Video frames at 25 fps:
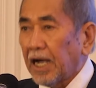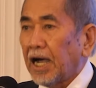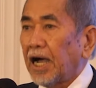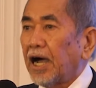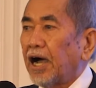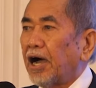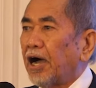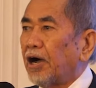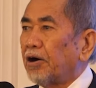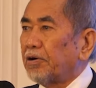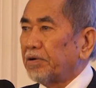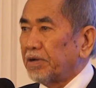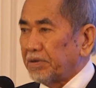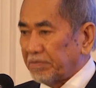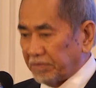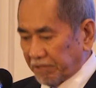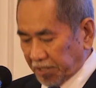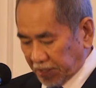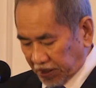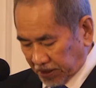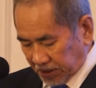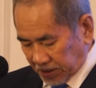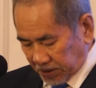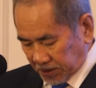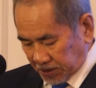
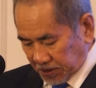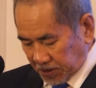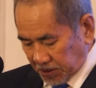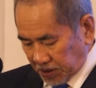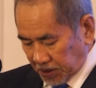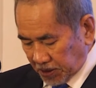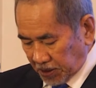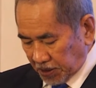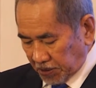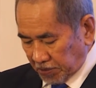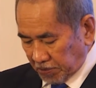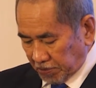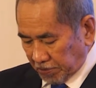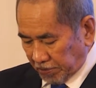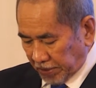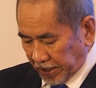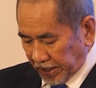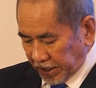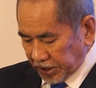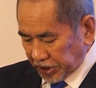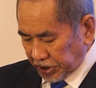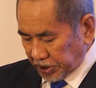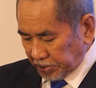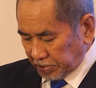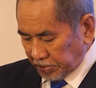However,
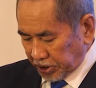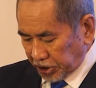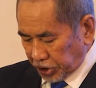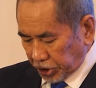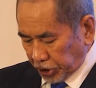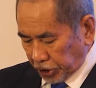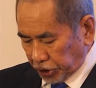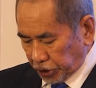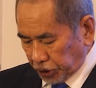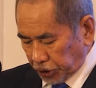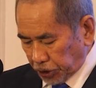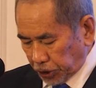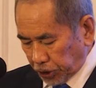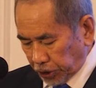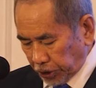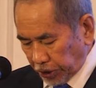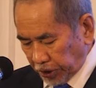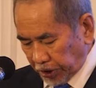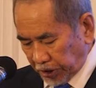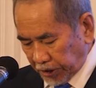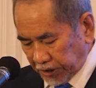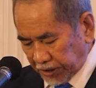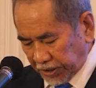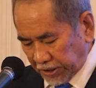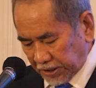Malaysia must
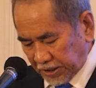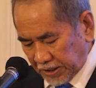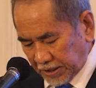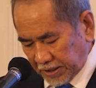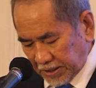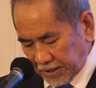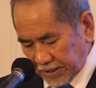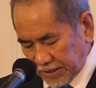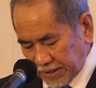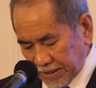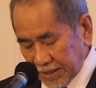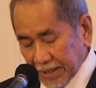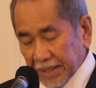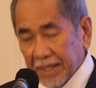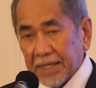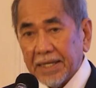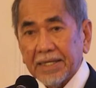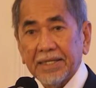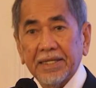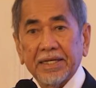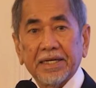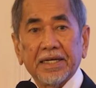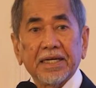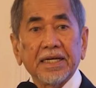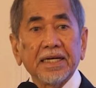ensure that
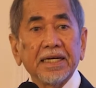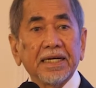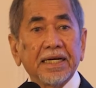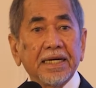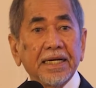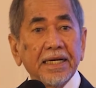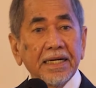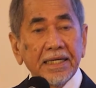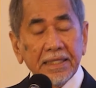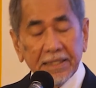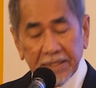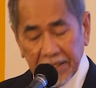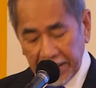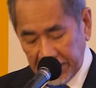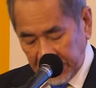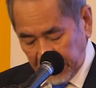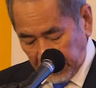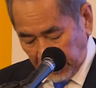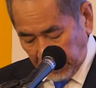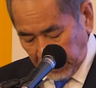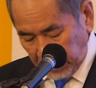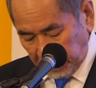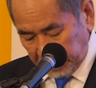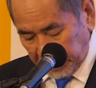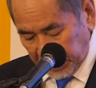the increased
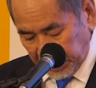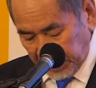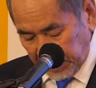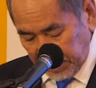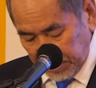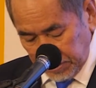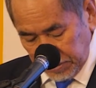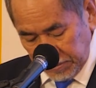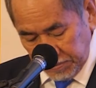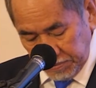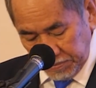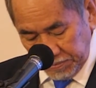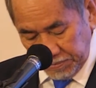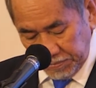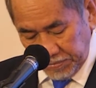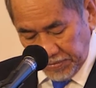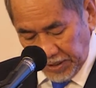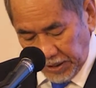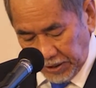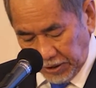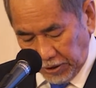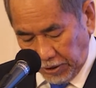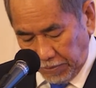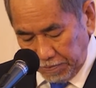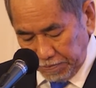economic
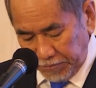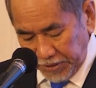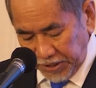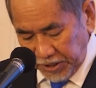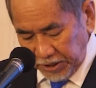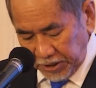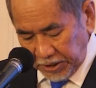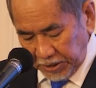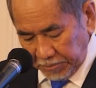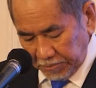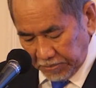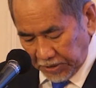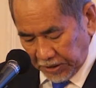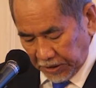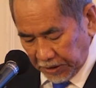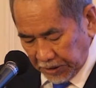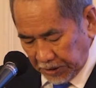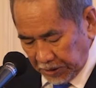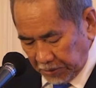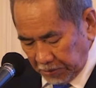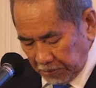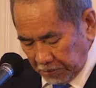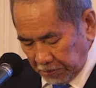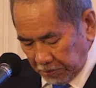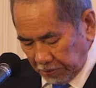
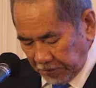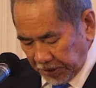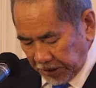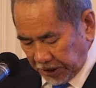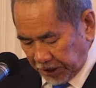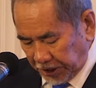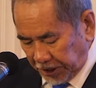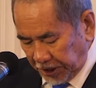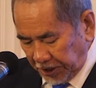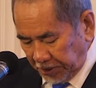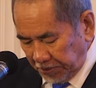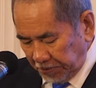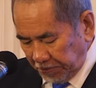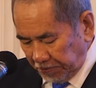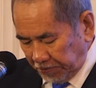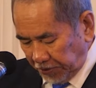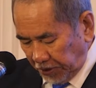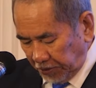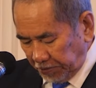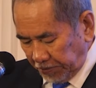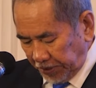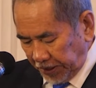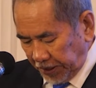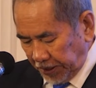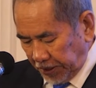competitiveness must stem
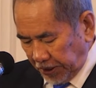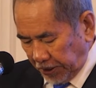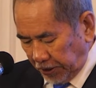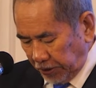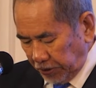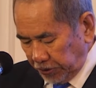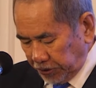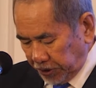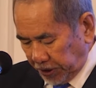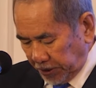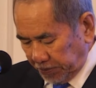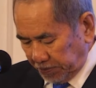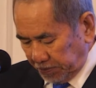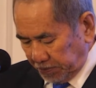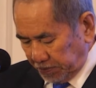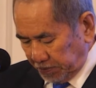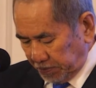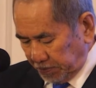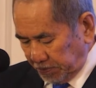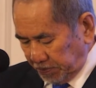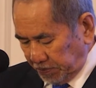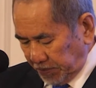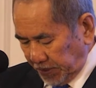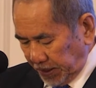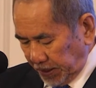from inclusive,
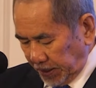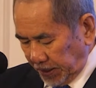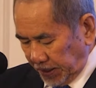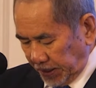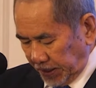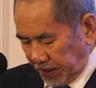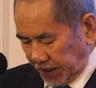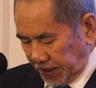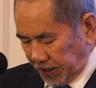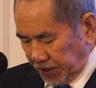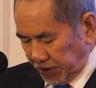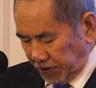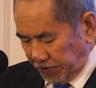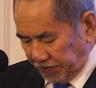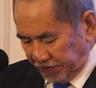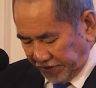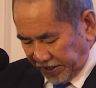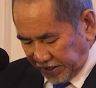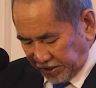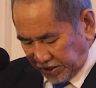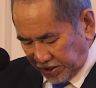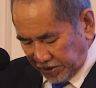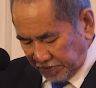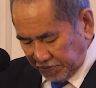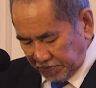
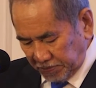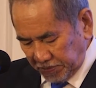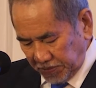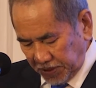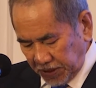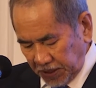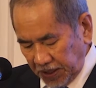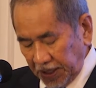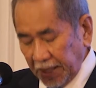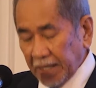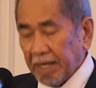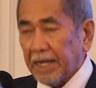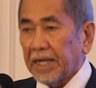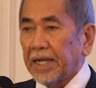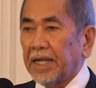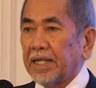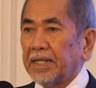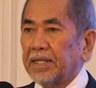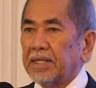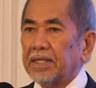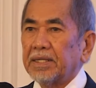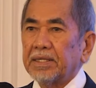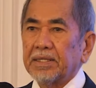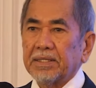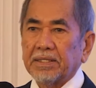innovative,
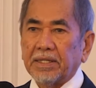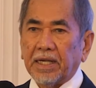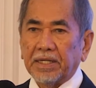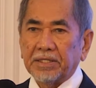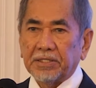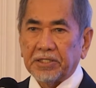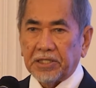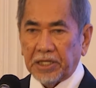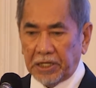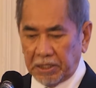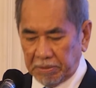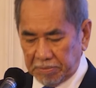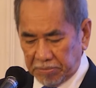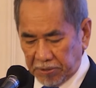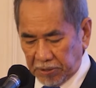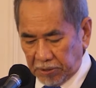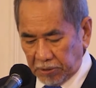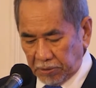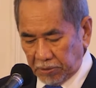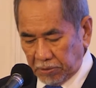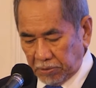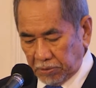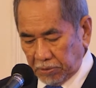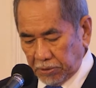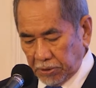and
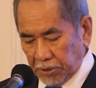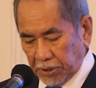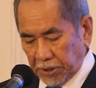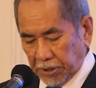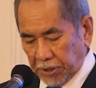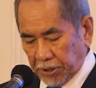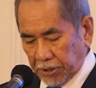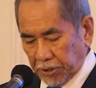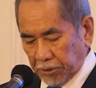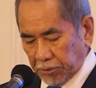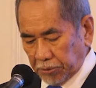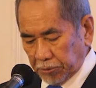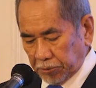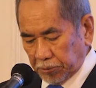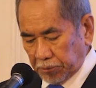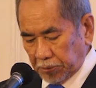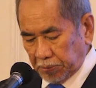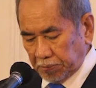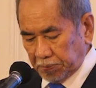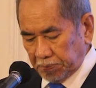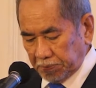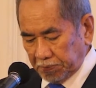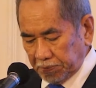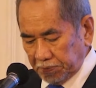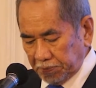sustainable growth.